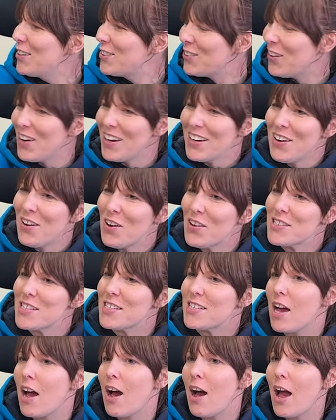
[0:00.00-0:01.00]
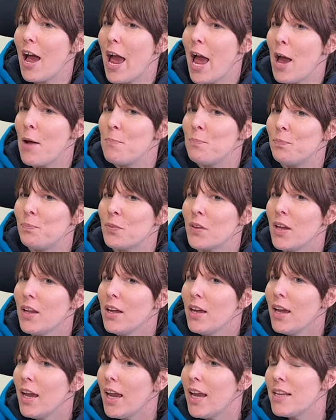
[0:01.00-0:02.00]
trotting horses are. Um,
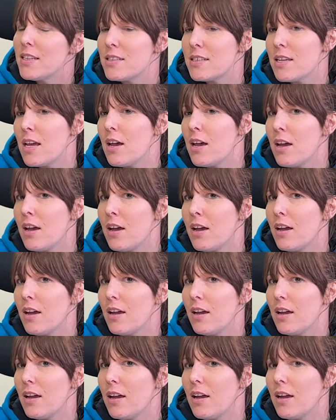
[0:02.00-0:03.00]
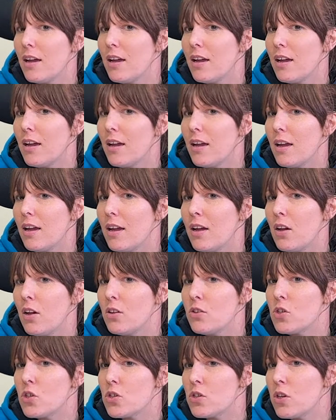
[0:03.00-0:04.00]
it's a,
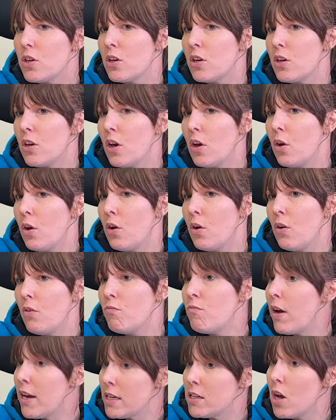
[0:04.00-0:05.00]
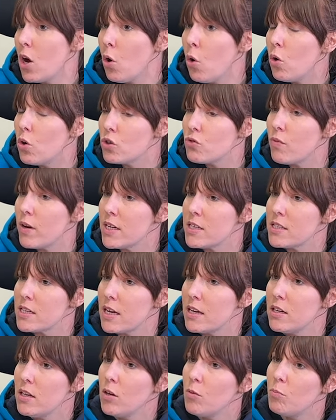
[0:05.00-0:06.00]
just a, a race, a horse
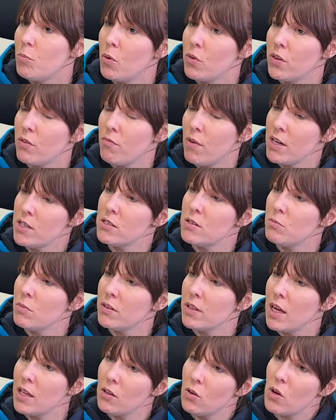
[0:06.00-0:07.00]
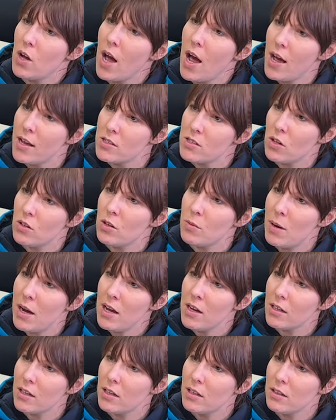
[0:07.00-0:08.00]
racing, but they're racing with like little carts on the
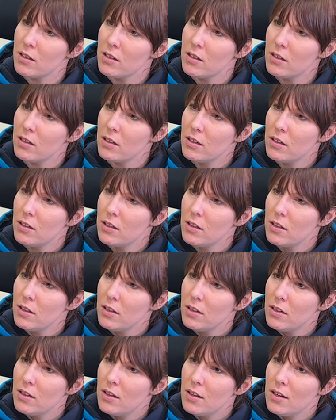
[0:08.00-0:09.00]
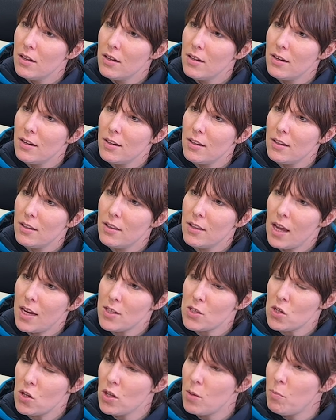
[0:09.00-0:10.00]
back. Okay like
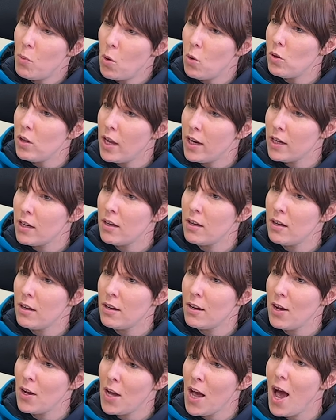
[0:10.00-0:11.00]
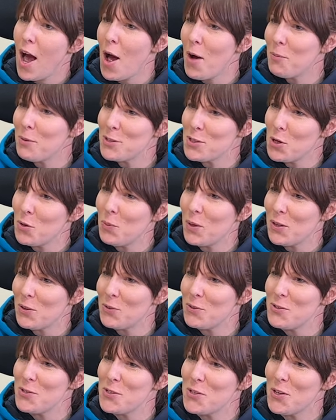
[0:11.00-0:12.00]
so they pull like a, a cart with two
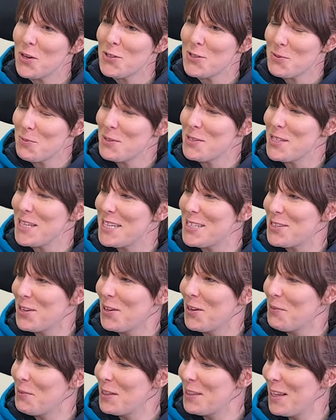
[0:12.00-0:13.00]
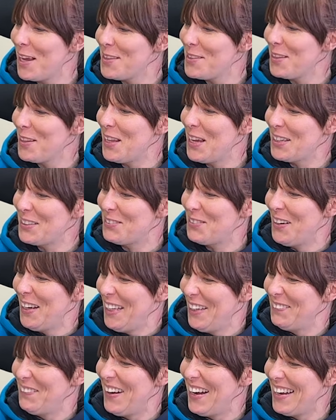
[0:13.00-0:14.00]
wheels and someone sits on it with like the legs
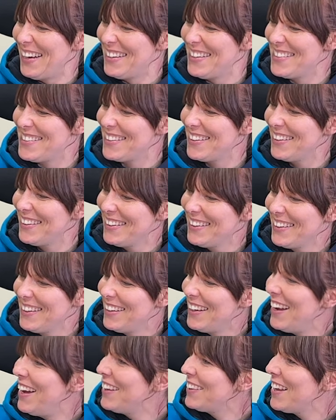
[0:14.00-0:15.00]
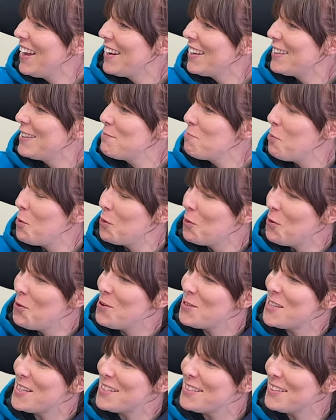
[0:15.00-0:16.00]
really wide and like but the
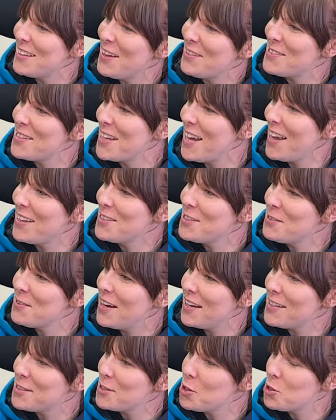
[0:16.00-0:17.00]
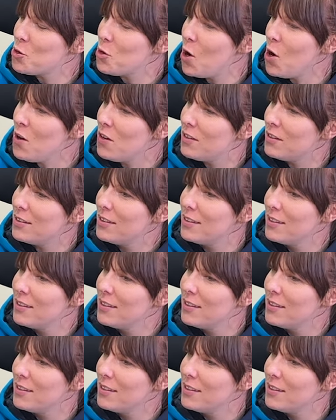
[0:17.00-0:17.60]
horse isn't allowed to canter it has to trot